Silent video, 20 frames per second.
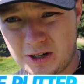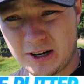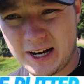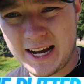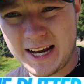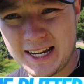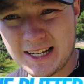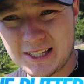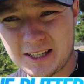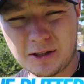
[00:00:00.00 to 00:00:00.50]
your
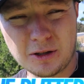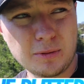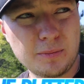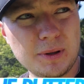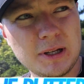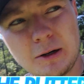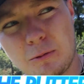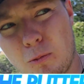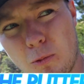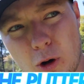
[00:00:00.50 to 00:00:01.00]
hands a little
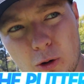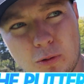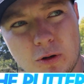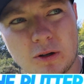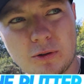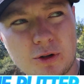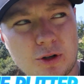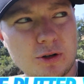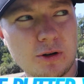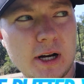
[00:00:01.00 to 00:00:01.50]
bit, it won't
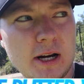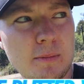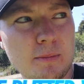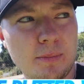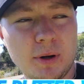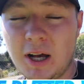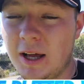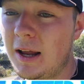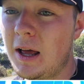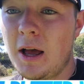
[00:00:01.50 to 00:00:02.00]
go straight,
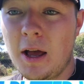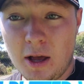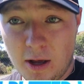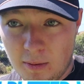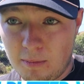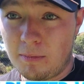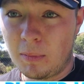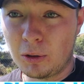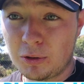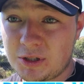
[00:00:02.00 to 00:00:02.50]
but
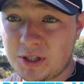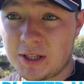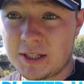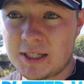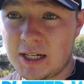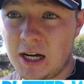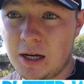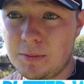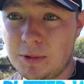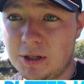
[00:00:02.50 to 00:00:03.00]
most of the
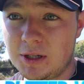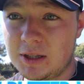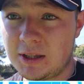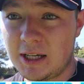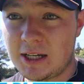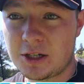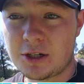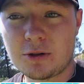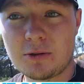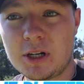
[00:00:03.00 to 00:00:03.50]
time you get
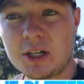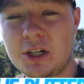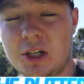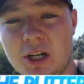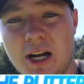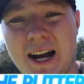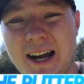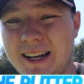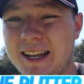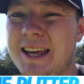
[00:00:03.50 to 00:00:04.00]
that straight
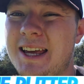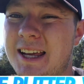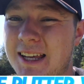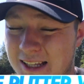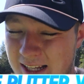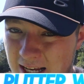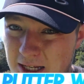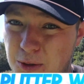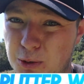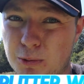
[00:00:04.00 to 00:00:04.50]
shot,
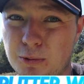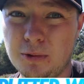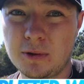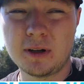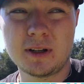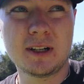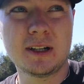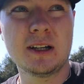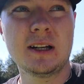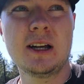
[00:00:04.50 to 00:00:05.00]
and that's what we
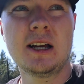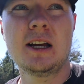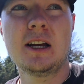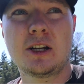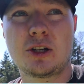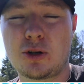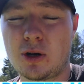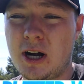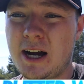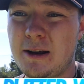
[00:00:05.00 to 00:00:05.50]
want to
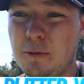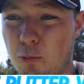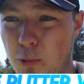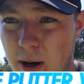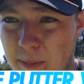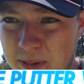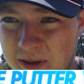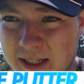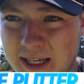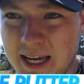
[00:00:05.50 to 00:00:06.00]
try and
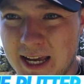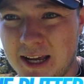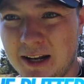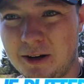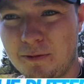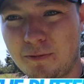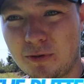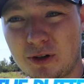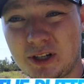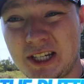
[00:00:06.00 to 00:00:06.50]
replicate
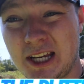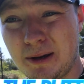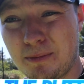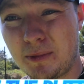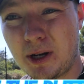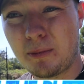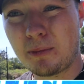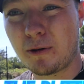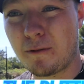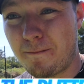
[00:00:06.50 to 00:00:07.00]
for
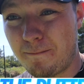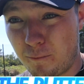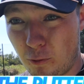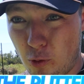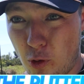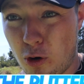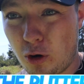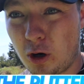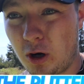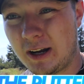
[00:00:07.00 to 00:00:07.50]
tip number
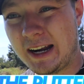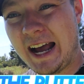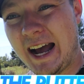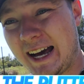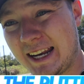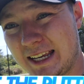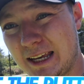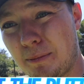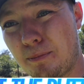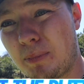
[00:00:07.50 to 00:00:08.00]
4 on
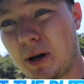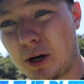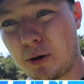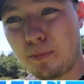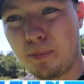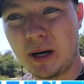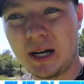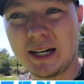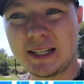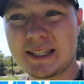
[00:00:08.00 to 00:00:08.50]
how to get better
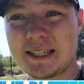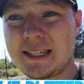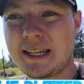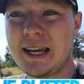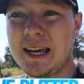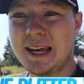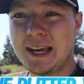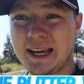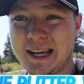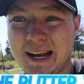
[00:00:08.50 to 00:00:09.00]
putts
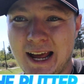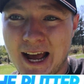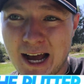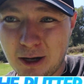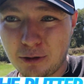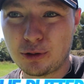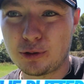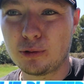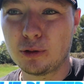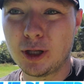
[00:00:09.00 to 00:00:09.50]
and
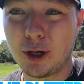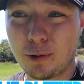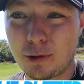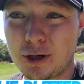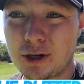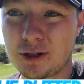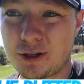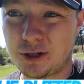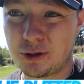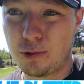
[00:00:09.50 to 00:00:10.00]
how to
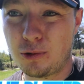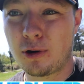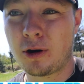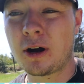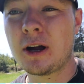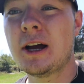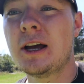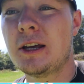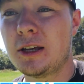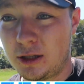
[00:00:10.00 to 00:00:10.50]
lower your
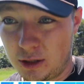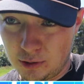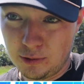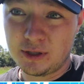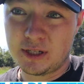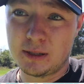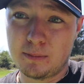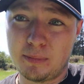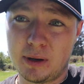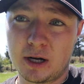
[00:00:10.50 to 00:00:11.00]
score
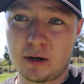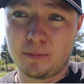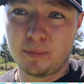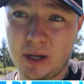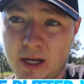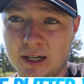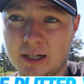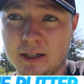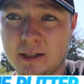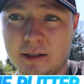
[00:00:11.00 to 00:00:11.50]
using better
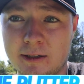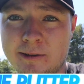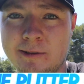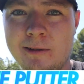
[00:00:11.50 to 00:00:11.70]
putting.